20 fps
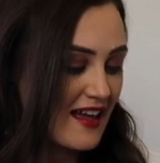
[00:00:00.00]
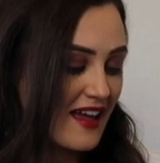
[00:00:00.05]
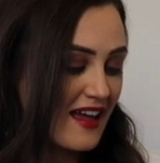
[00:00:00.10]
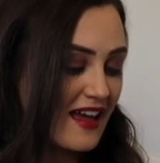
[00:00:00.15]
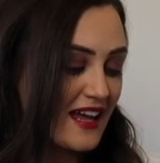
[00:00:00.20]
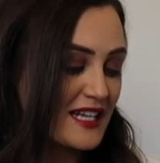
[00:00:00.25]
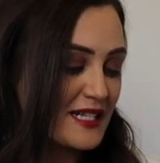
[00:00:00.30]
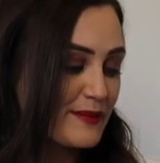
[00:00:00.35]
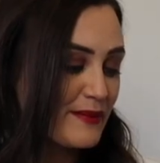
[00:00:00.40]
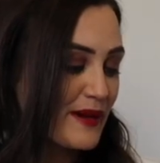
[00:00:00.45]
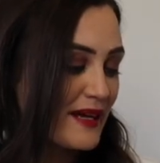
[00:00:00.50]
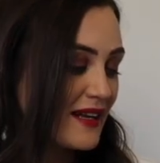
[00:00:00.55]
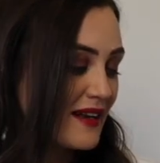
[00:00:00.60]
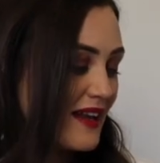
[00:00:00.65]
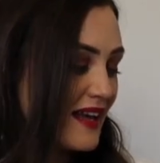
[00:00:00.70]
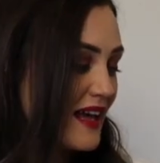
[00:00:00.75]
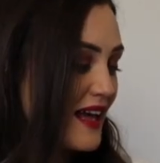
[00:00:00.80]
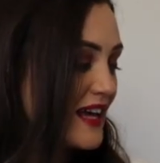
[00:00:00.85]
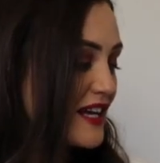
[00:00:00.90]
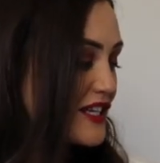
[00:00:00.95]
And
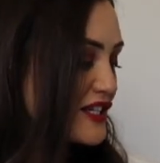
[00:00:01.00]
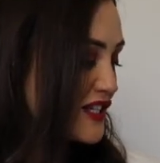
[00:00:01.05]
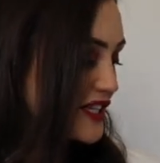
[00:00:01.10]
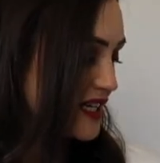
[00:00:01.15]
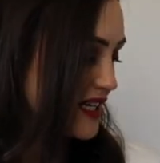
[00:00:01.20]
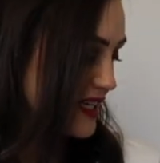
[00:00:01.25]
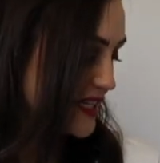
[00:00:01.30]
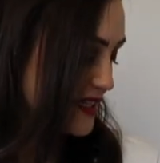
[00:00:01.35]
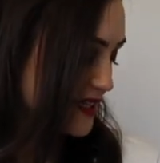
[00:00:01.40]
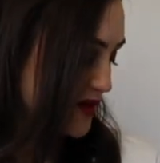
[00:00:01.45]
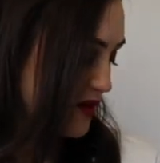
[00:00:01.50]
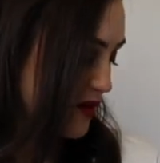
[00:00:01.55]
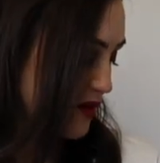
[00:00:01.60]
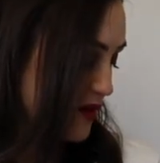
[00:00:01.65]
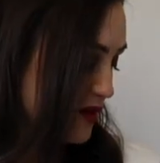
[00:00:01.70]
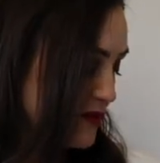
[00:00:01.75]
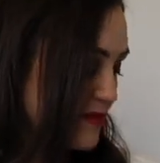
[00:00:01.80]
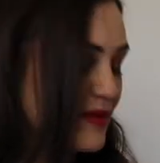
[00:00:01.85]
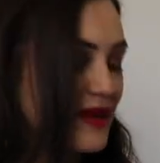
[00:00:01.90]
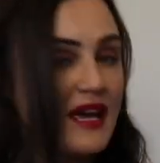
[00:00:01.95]
Panache is
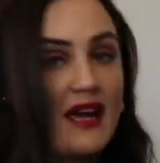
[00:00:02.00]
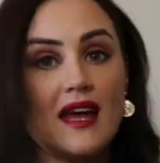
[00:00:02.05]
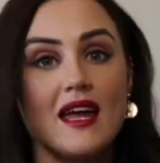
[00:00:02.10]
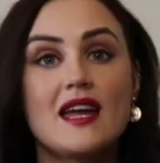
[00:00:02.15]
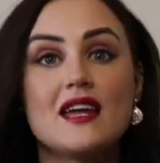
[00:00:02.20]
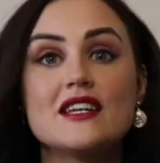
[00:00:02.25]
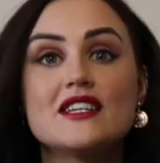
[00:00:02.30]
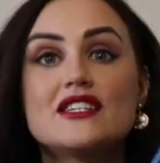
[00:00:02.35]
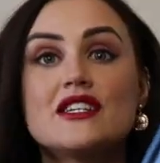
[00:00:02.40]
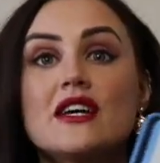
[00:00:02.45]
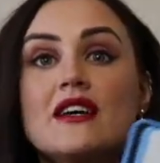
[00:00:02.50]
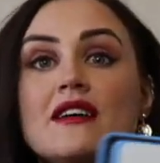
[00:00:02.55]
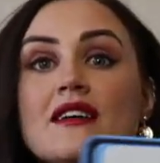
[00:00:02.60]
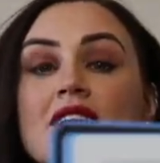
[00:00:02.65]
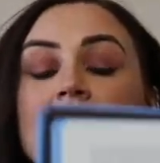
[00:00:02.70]
on page